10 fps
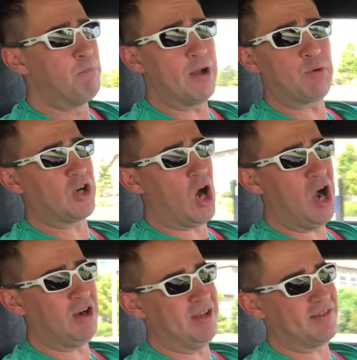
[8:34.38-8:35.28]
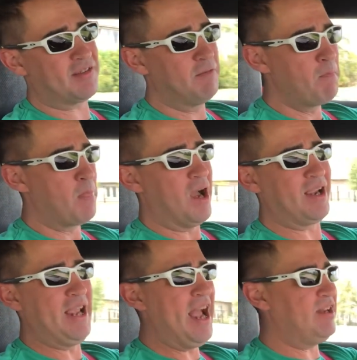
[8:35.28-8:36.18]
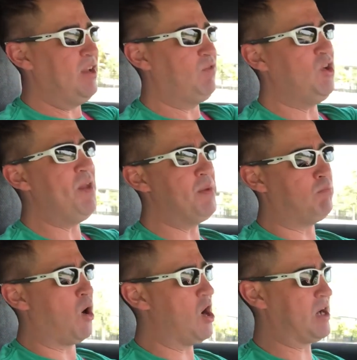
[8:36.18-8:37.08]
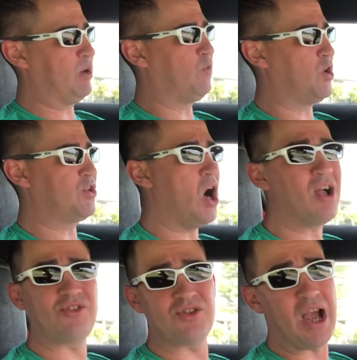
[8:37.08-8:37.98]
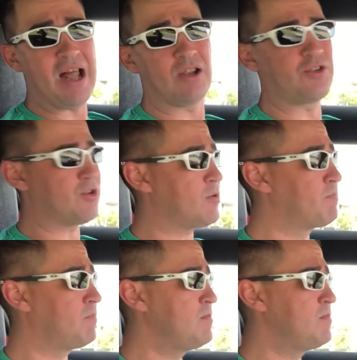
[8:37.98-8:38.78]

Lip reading: But regardless, again, if you're in the market for a Dodge Challenger,